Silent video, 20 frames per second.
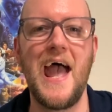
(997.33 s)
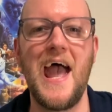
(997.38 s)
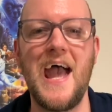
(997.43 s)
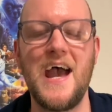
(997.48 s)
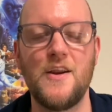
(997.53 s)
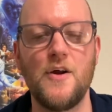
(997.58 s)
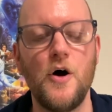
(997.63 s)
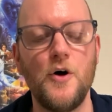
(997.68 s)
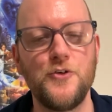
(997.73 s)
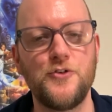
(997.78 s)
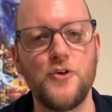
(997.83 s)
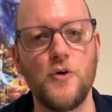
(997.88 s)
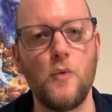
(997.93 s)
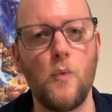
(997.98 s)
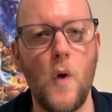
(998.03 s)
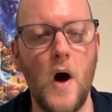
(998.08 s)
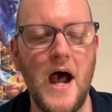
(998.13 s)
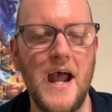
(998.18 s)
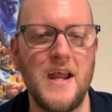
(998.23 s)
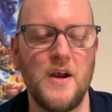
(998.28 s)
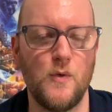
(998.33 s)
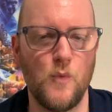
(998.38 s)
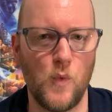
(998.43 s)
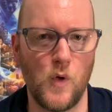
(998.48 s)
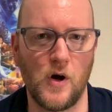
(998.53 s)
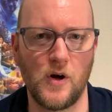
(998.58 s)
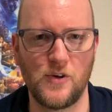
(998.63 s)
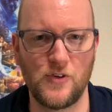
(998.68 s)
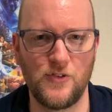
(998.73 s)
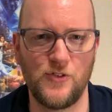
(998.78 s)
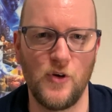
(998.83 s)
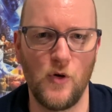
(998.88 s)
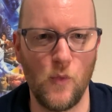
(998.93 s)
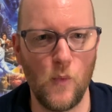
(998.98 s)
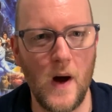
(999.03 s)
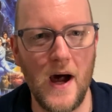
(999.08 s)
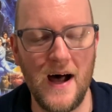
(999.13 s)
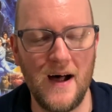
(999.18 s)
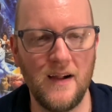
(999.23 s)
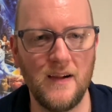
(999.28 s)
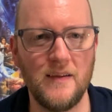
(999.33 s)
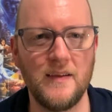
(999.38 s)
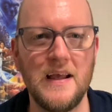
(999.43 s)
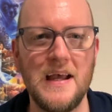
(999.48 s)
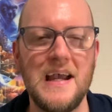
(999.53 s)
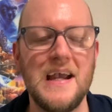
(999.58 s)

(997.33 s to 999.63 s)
and also why it works so well.